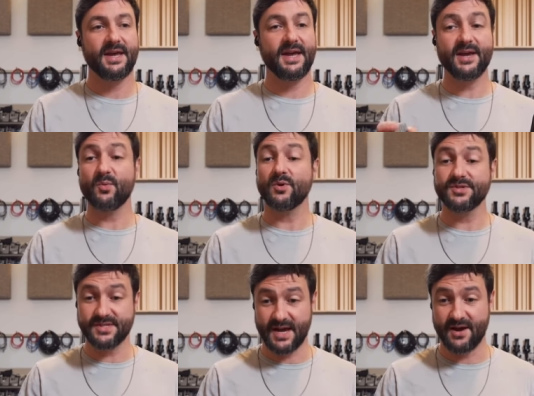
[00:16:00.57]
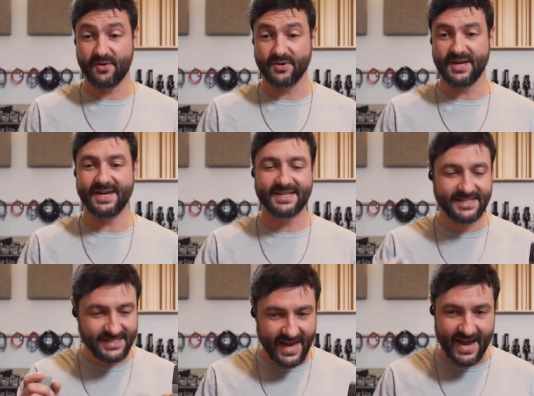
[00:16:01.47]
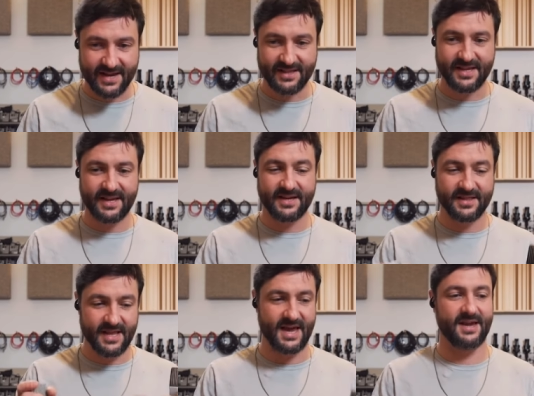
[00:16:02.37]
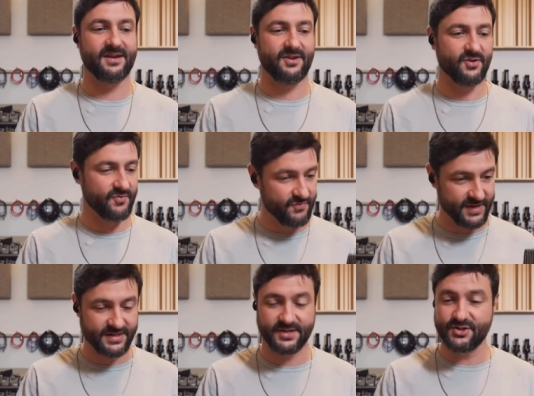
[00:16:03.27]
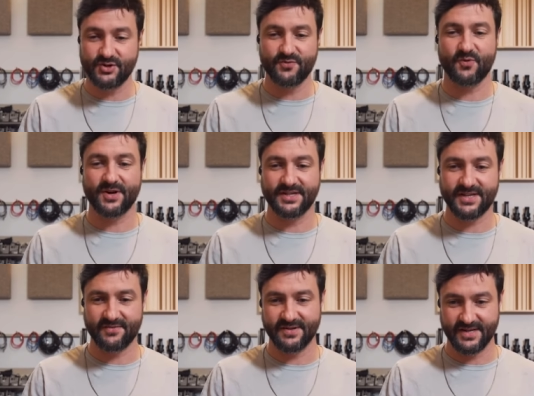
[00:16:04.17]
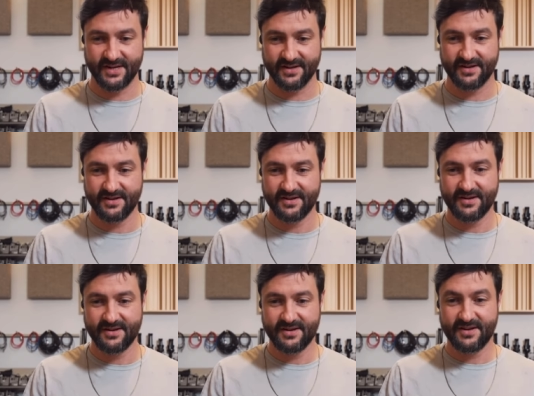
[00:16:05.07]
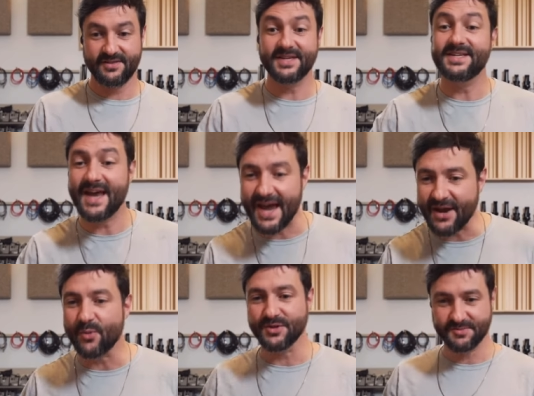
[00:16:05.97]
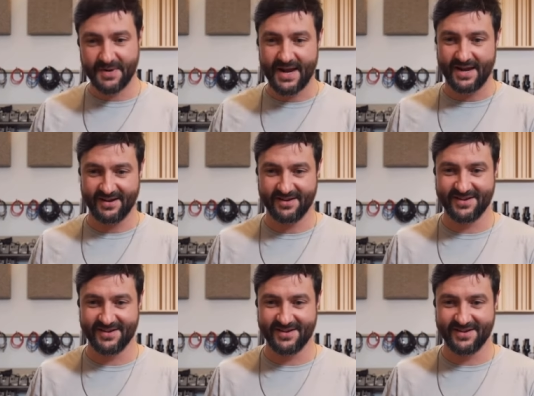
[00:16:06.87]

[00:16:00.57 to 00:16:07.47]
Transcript: it will sound exactly like your vintage U47 did the day it was made,